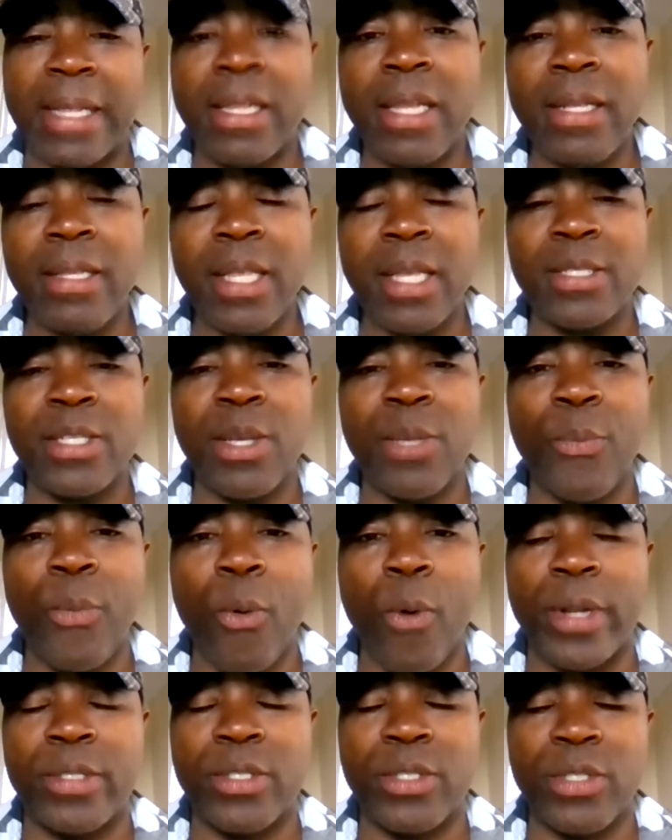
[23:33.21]
I think that's
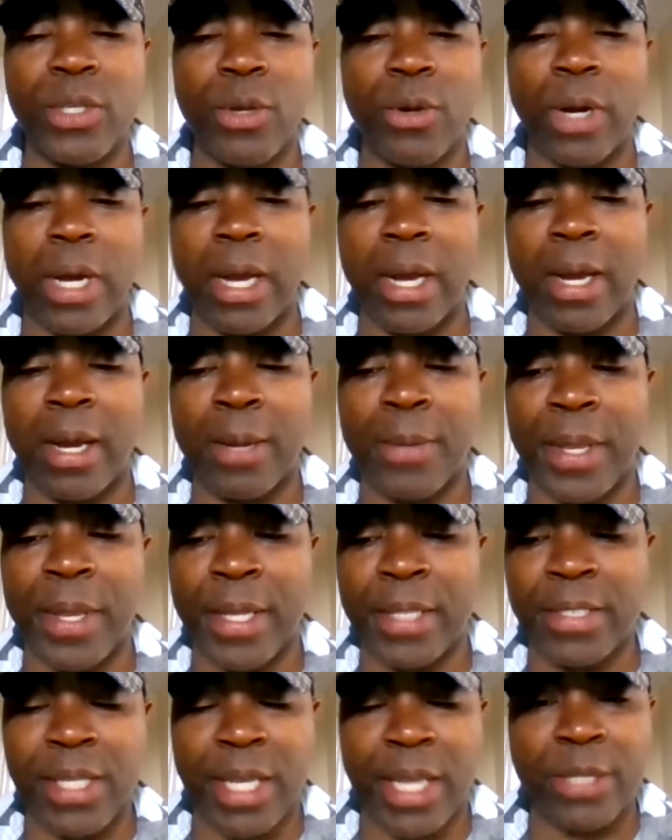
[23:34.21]
important too.
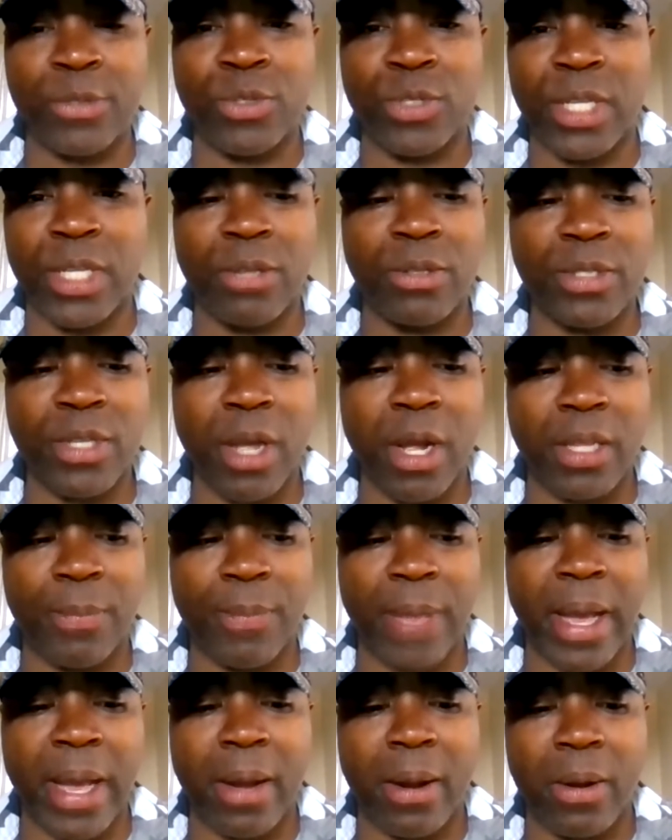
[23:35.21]
And it's interesting you talked
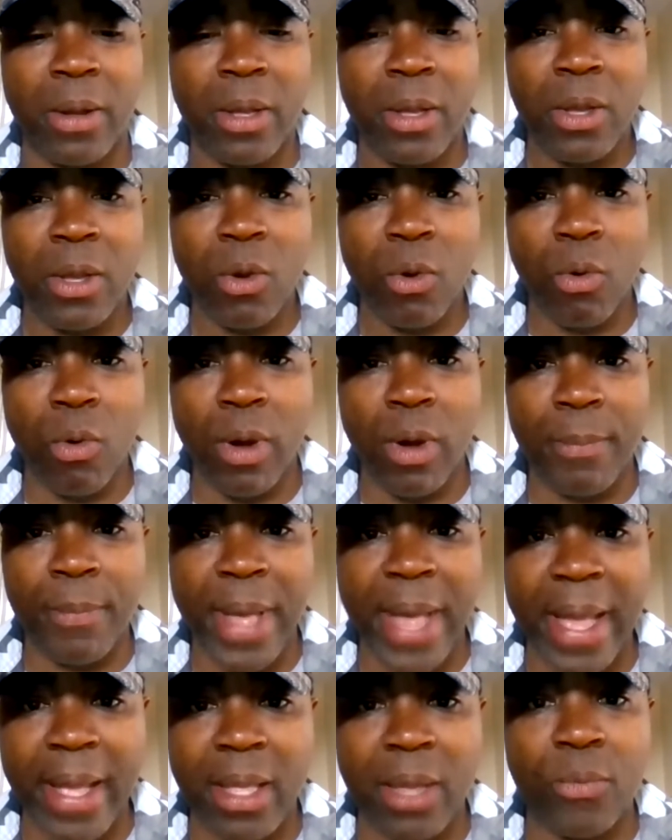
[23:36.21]
about going
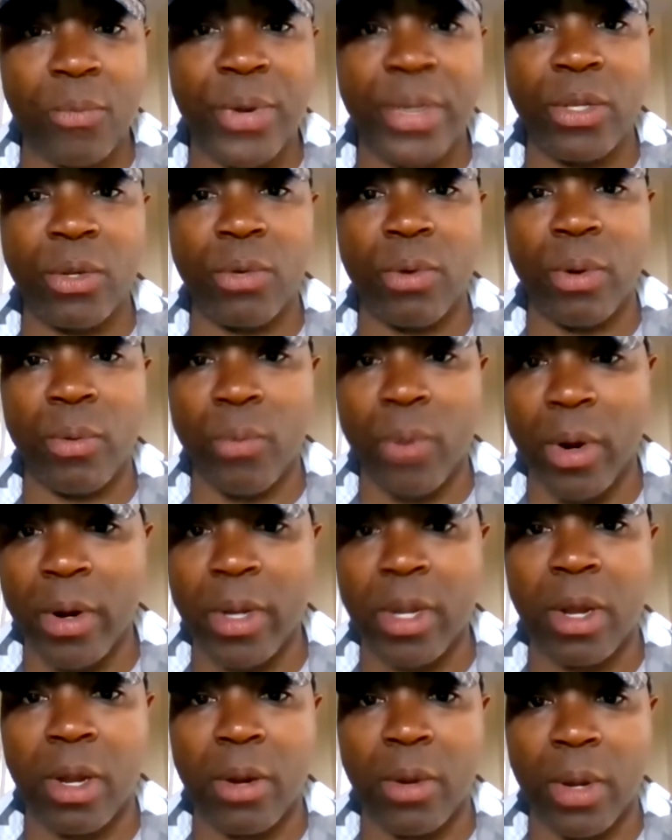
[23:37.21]
back and redoing
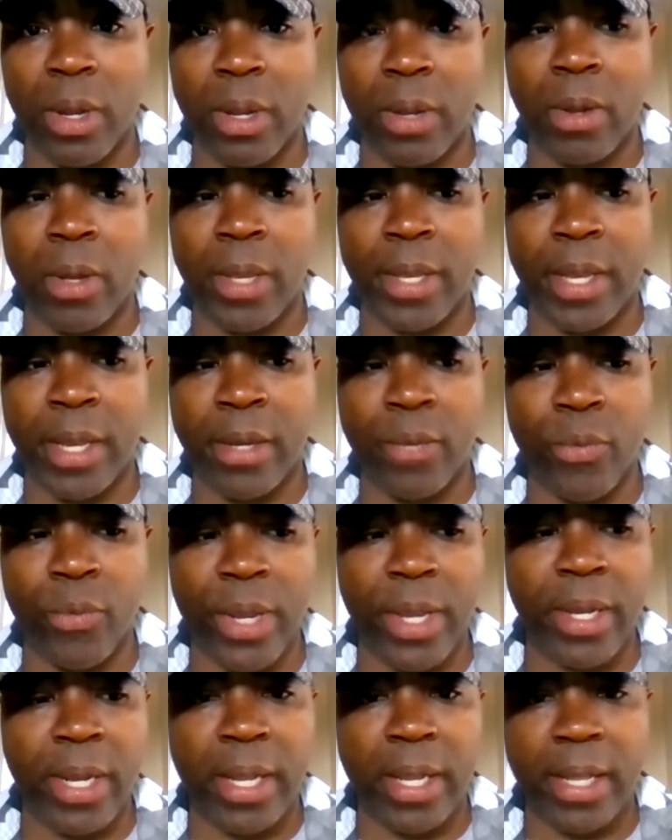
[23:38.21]
work and
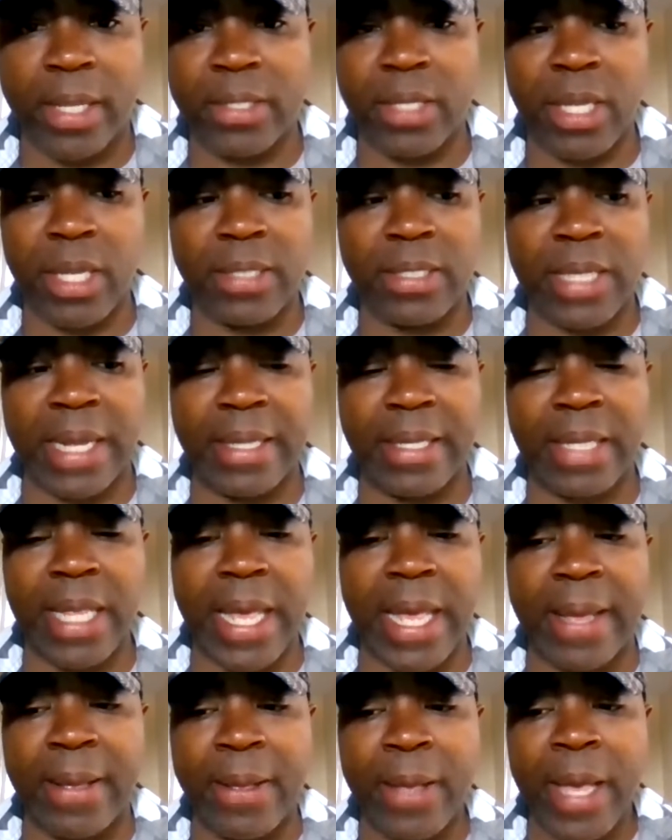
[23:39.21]
reading and things like
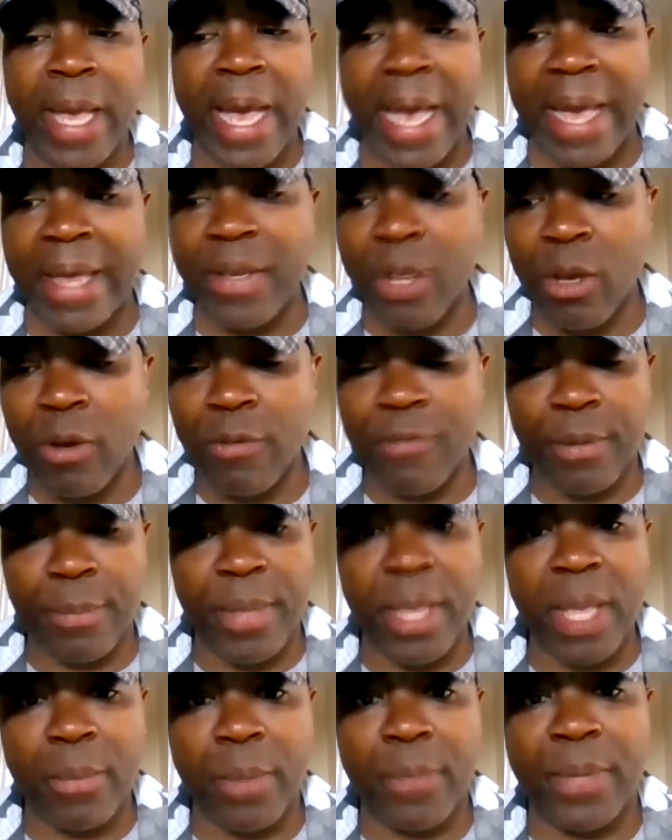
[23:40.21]
that. I know for
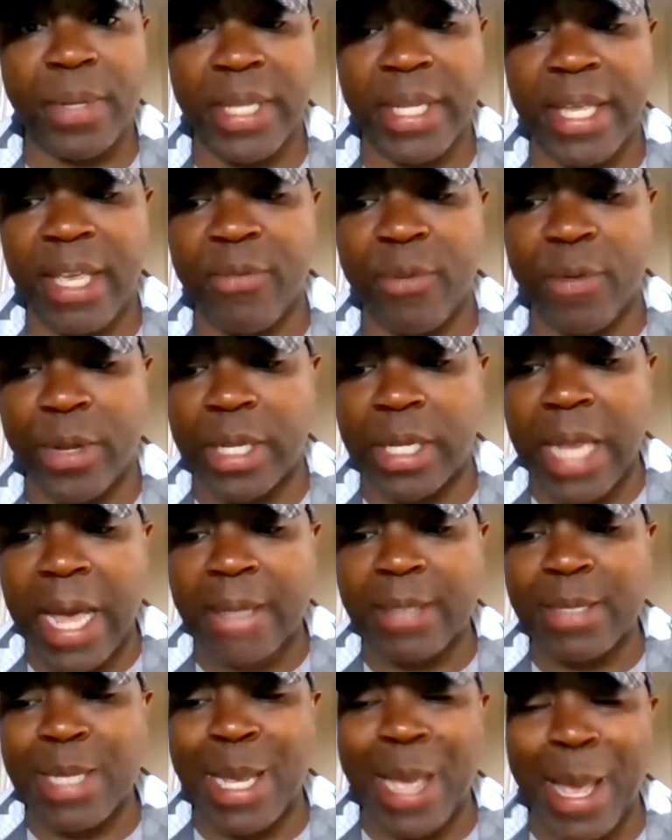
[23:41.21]
me, I'm a believer, and a
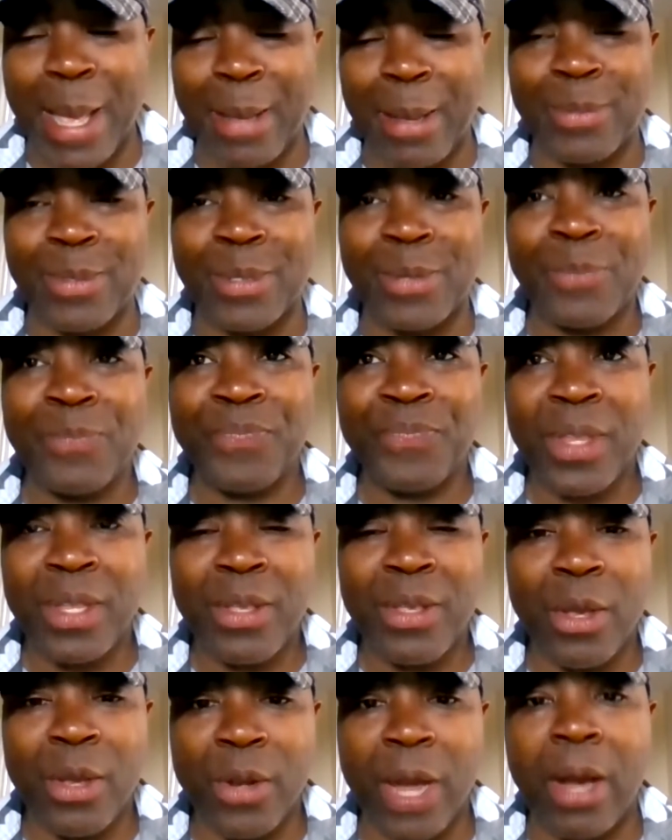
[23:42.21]
lot of times,
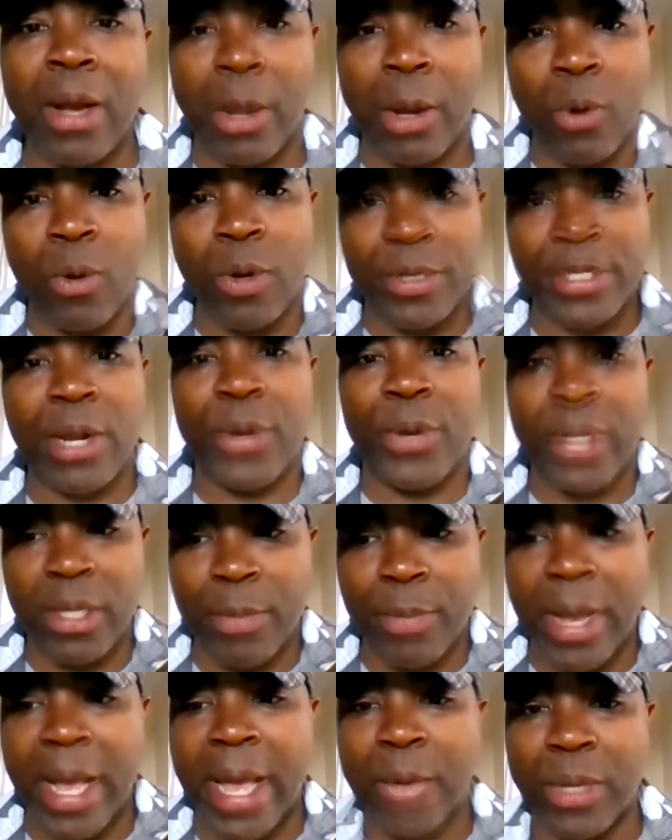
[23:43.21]
of course I read
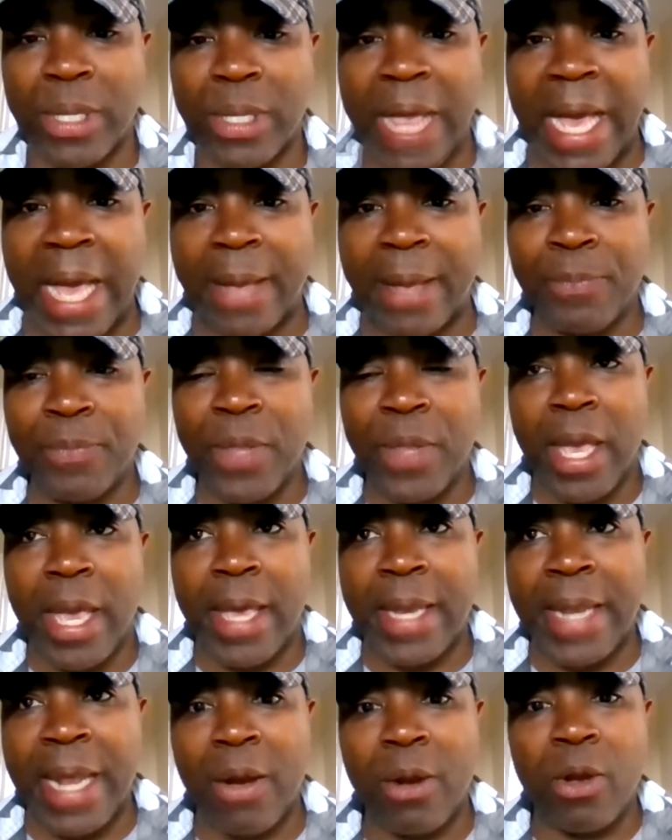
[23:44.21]
the Bible a lot,
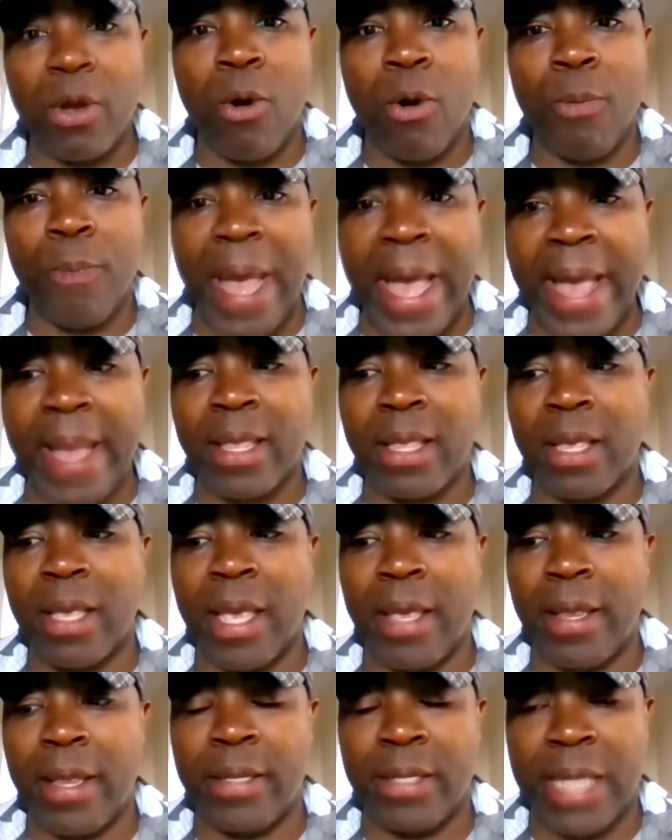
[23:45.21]
and I'll go back
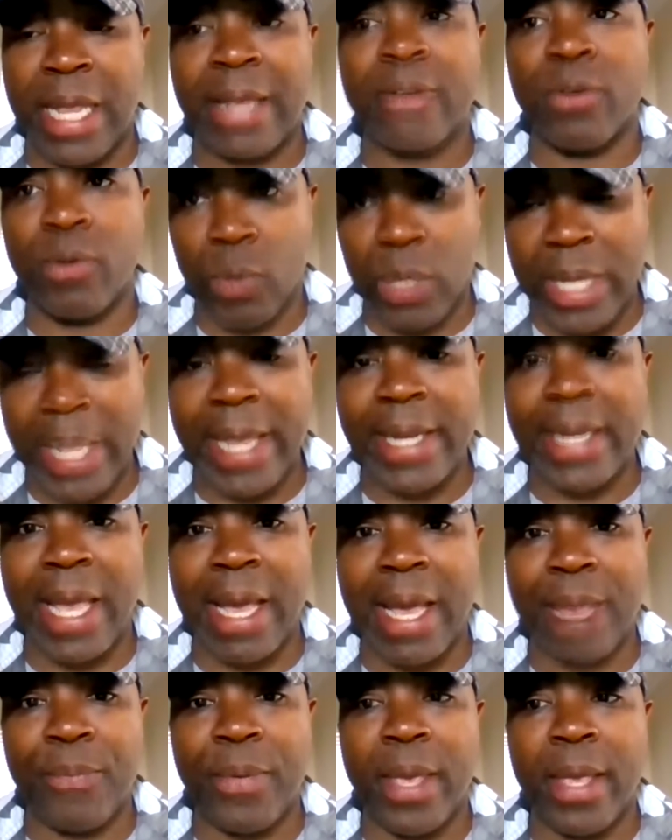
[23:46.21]
and like
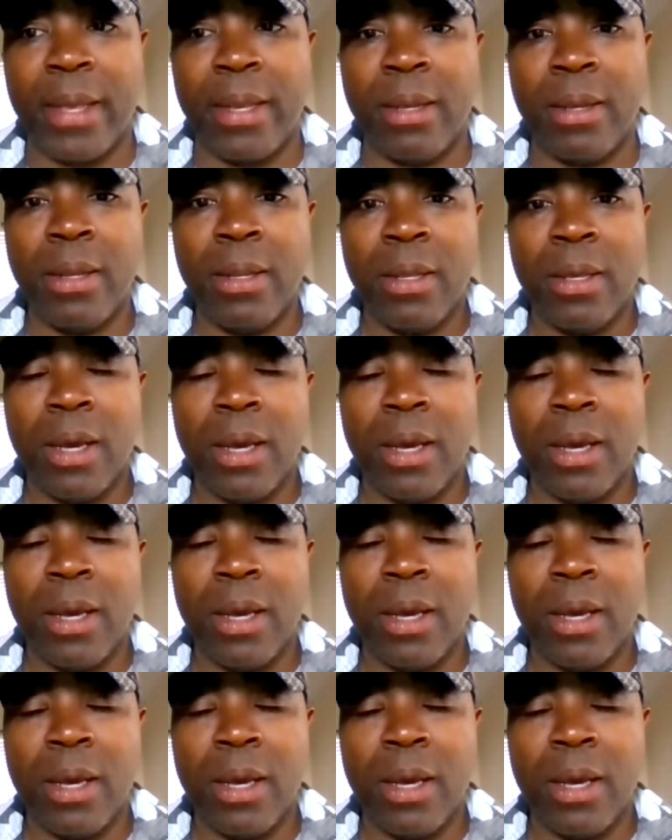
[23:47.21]
lately I've been